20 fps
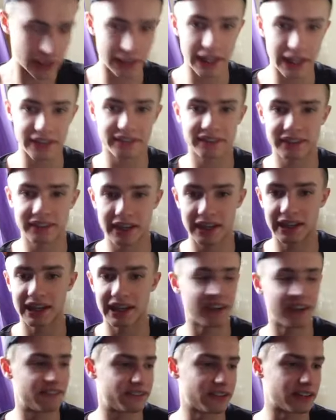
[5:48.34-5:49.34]
let's say
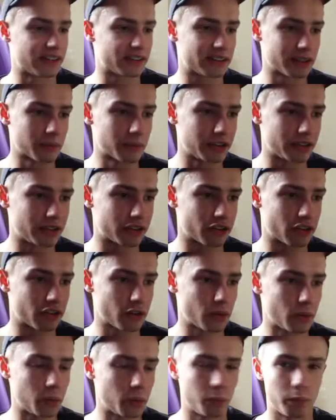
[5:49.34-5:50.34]
if it's something to
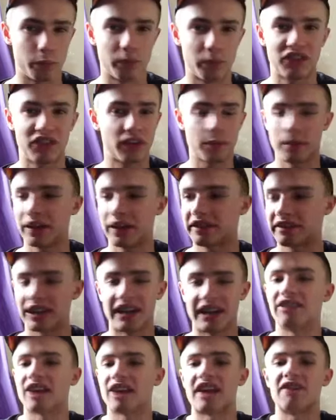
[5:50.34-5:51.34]
do, if the picture
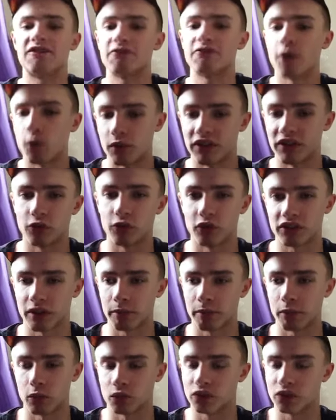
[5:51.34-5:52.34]
is a forest, for
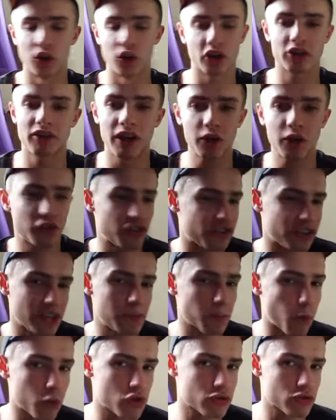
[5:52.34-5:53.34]
example, you look around, you see
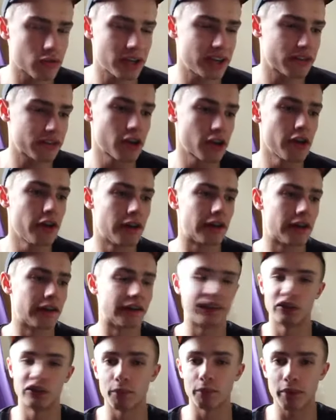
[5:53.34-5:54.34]
more trees.
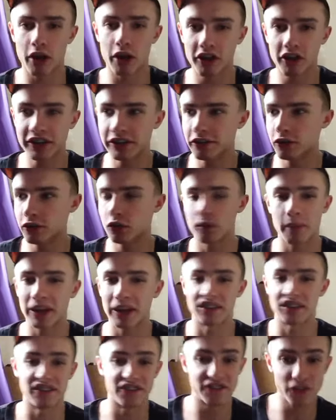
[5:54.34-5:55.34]
You look behind you, you may
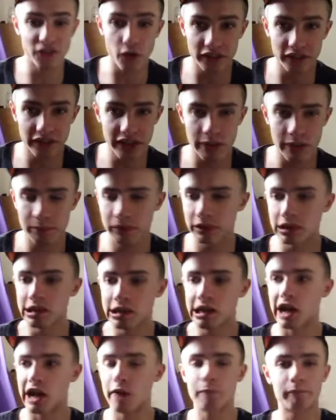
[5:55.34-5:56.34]
see footsteps.
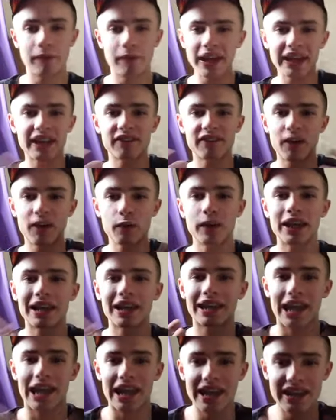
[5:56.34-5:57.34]
Make it very
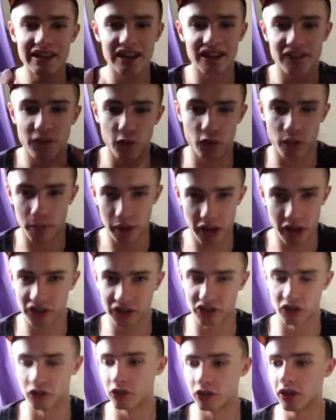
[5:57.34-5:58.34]
engaging for the
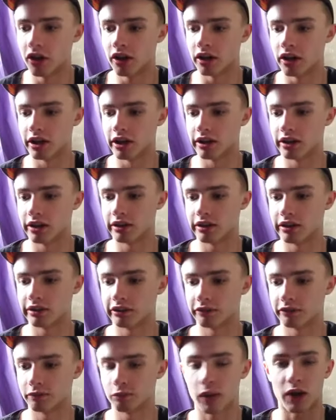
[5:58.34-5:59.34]
person.
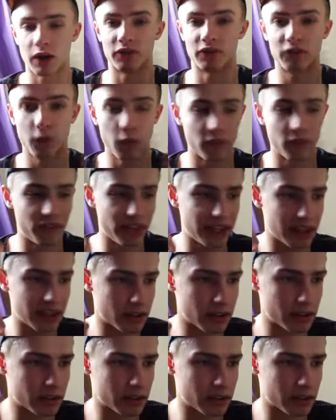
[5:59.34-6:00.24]
For the